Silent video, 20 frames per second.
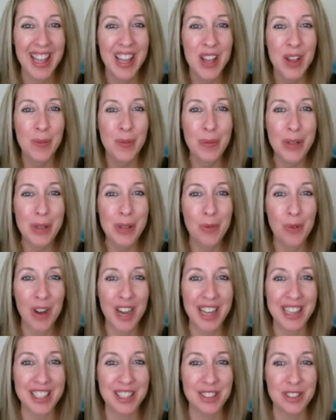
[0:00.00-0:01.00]
We
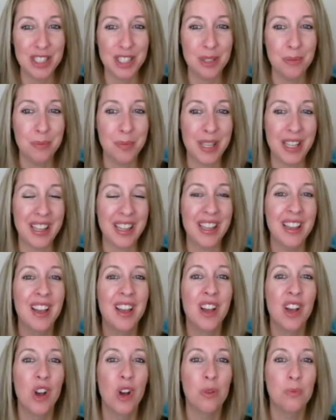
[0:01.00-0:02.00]
want you to be
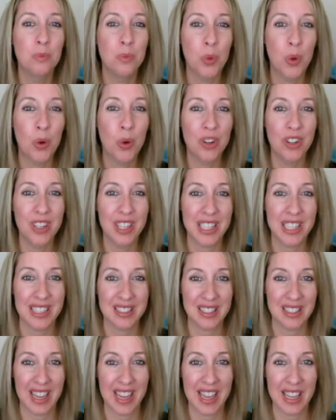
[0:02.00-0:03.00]
more in
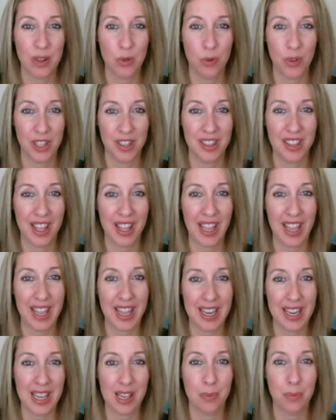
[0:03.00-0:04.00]
line with the
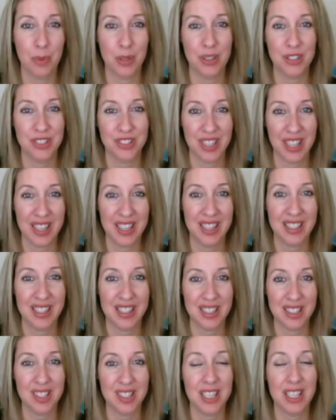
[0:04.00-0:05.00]
80%
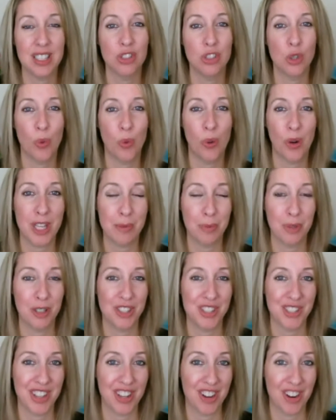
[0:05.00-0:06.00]
easy,
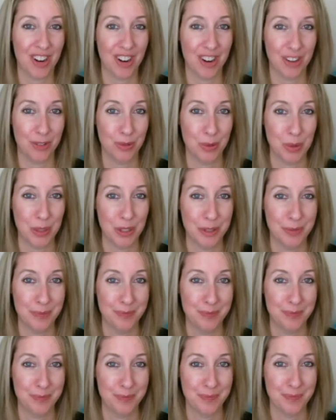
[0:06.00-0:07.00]
20% hard rule.
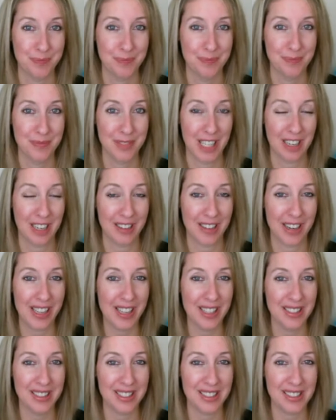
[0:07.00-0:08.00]
All
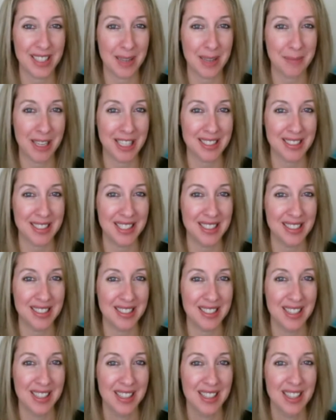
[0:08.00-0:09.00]
right, does that make
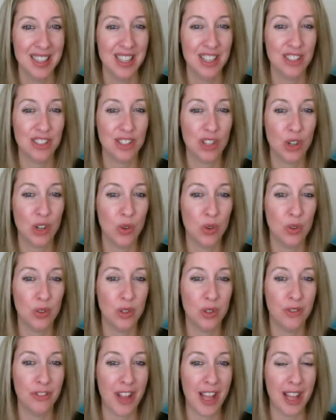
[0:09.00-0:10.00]
sense? So
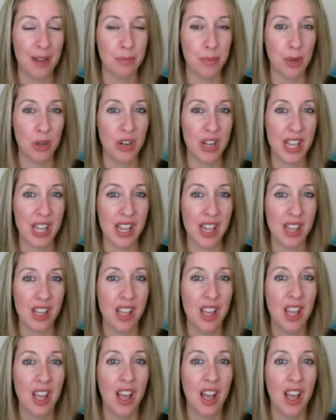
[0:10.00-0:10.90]
the fat burning